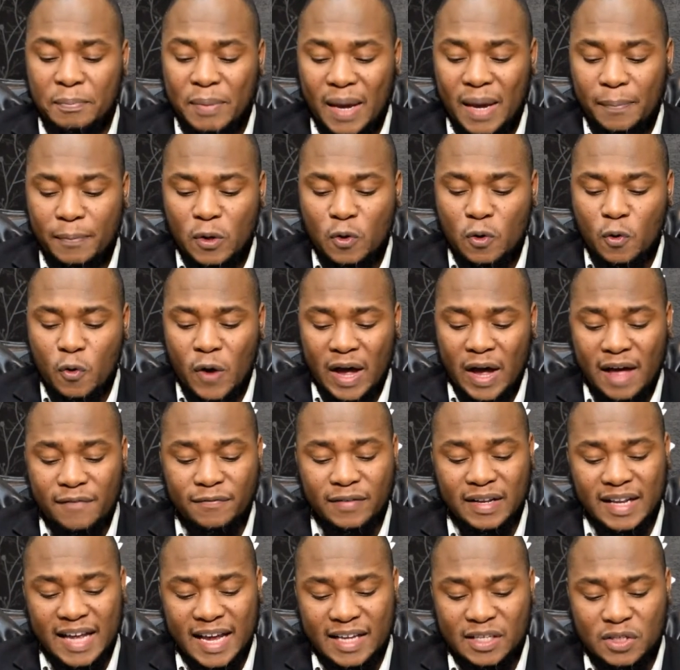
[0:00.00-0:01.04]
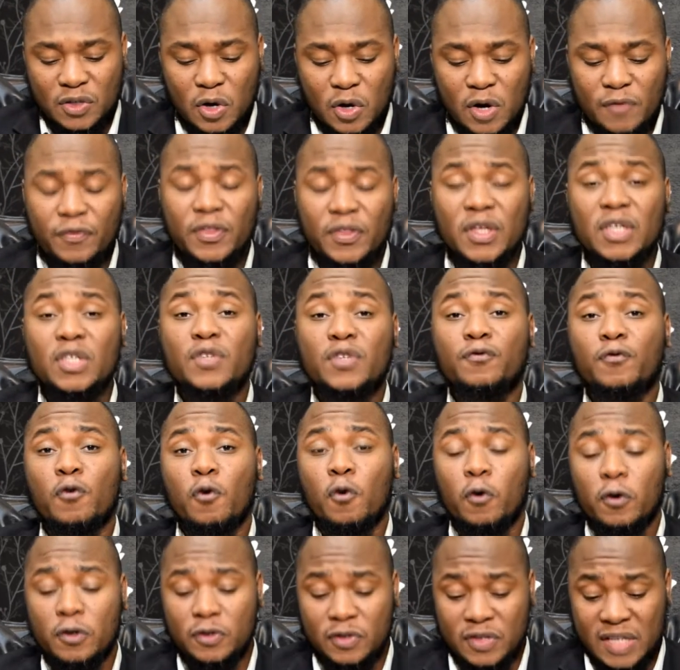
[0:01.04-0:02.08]
People who have less of this
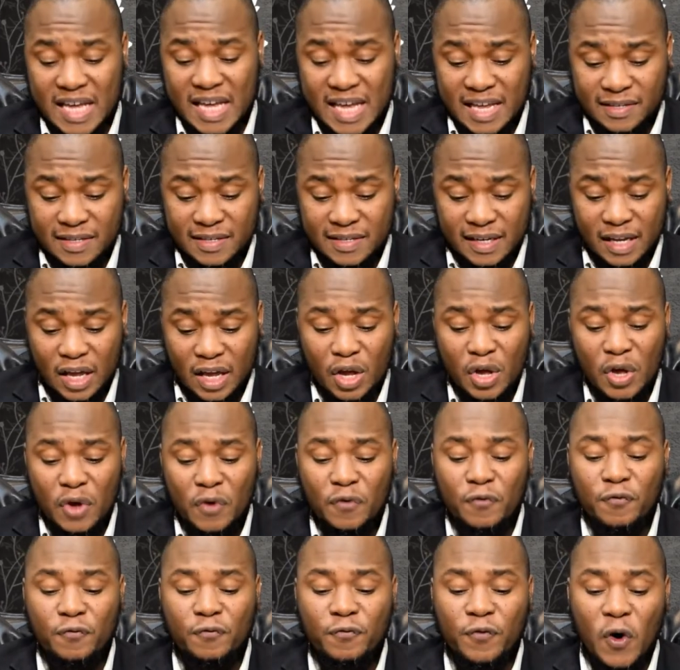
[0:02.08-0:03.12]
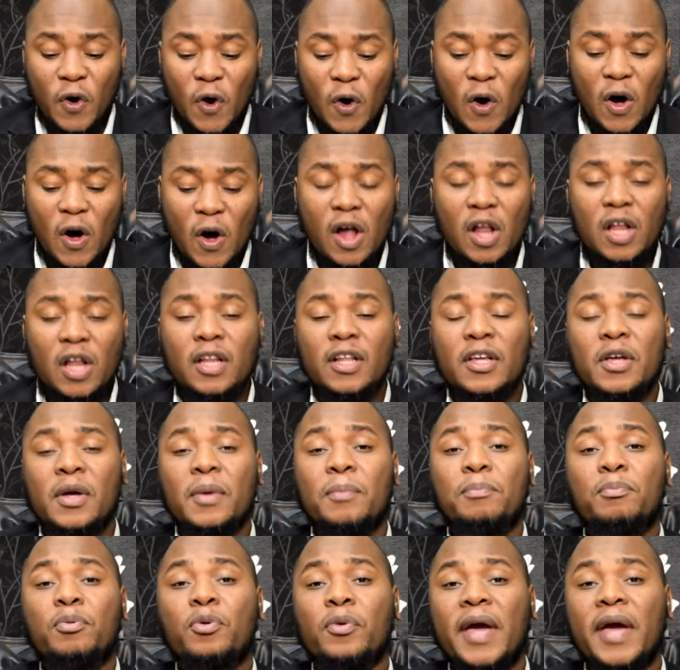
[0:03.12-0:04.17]
force easily fall
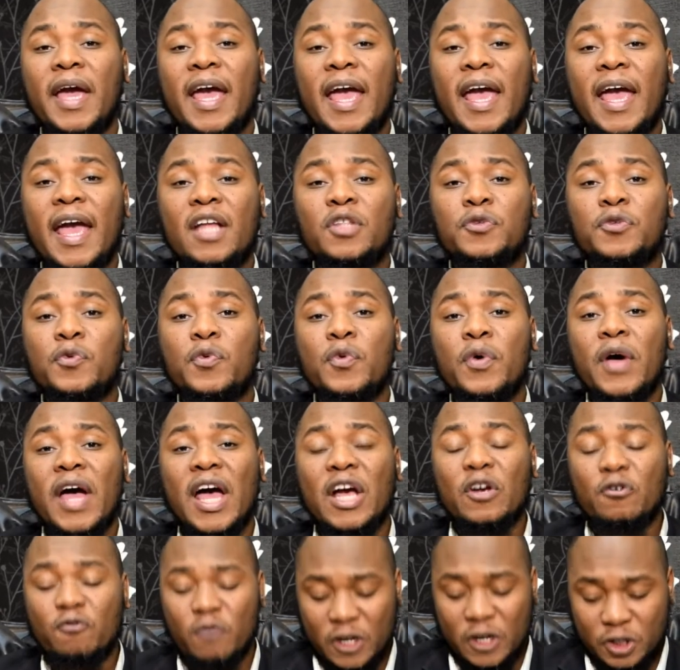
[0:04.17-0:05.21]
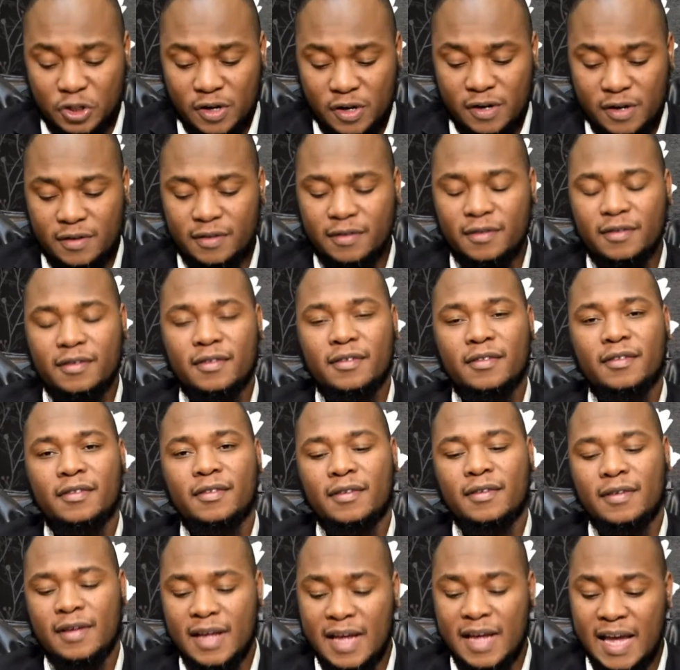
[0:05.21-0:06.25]
prey to aggression,
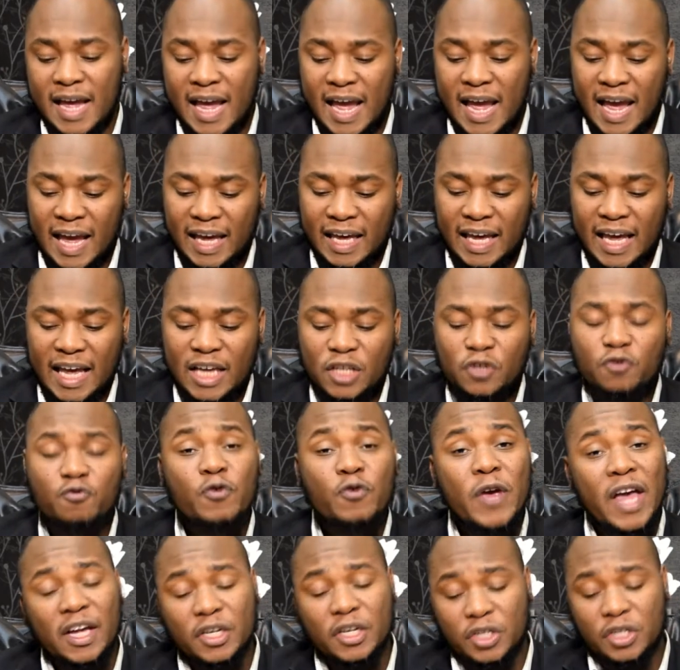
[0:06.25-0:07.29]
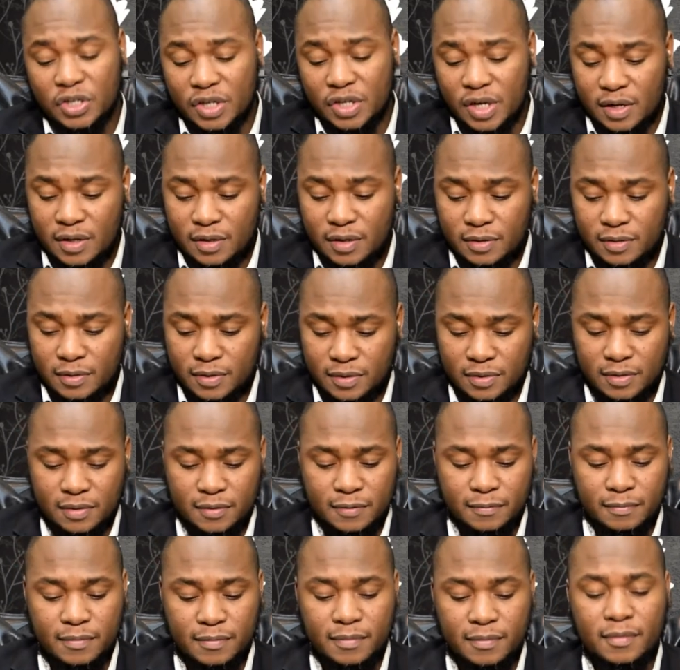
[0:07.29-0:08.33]
hasty
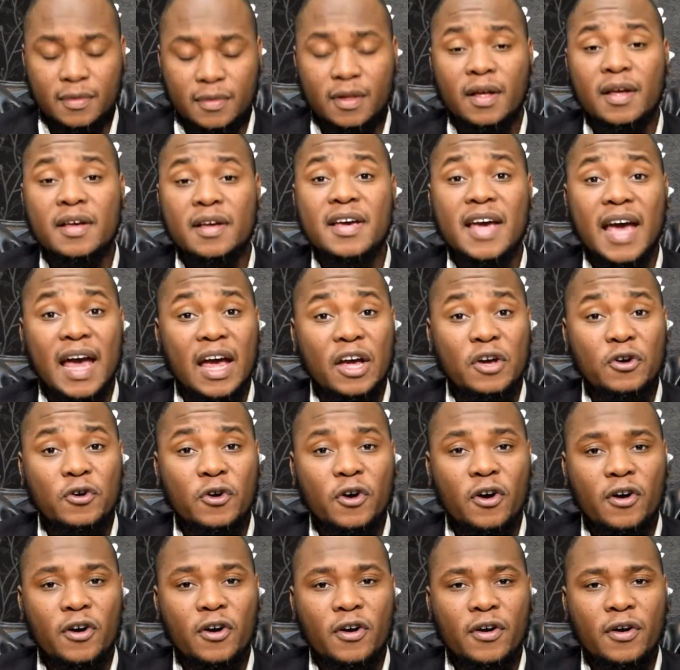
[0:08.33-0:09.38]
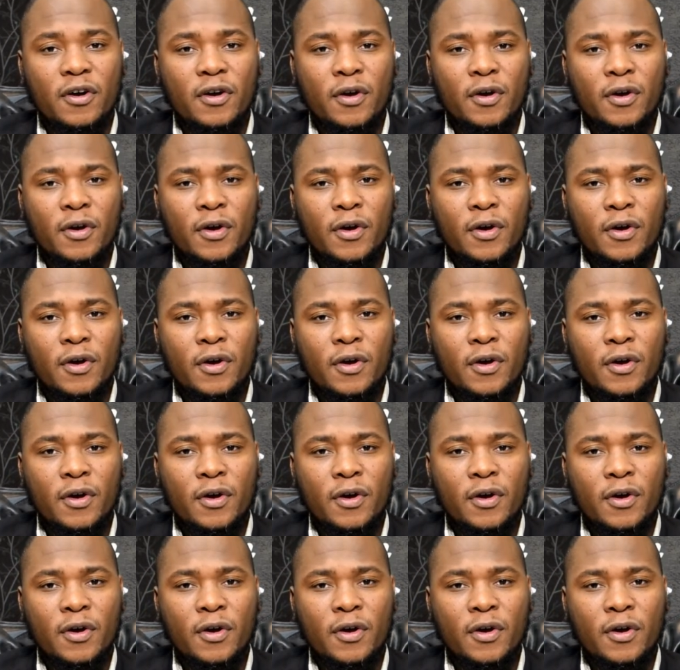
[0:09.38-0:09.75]
reactions, anger,